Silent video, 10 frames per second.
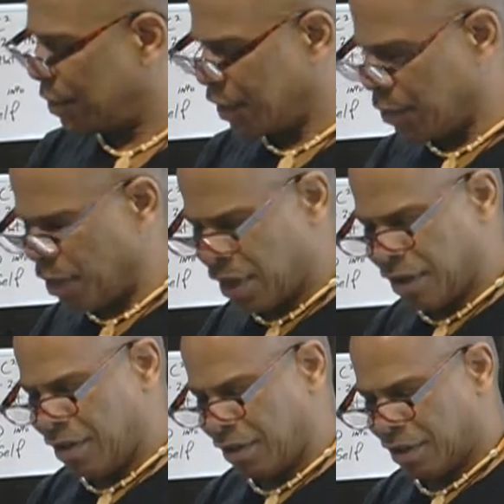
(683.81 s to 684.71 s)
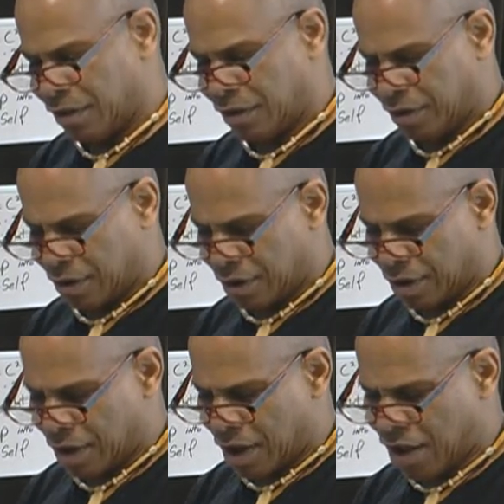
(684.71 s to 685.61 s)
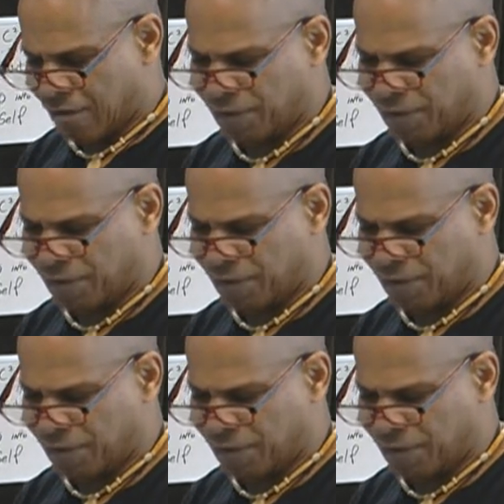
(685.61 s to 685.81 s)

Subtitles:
I